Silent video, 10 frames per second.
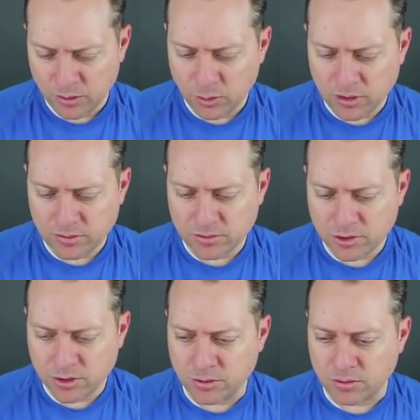Well,
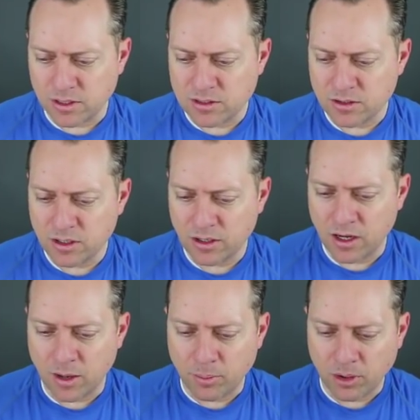shoot, let's look at a
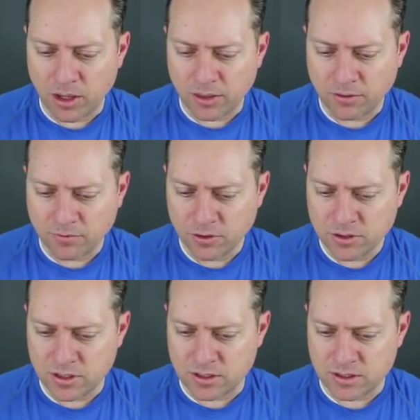couple other
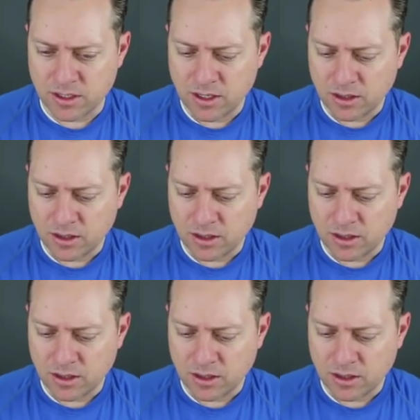verses.